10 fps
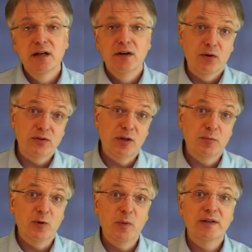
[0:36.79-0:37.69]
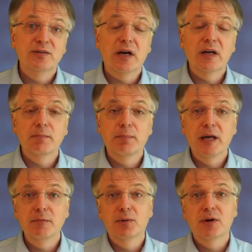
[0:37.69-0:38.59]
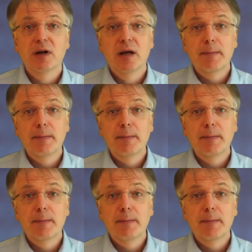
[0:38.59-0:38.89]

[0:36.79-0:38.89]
for example when drying paper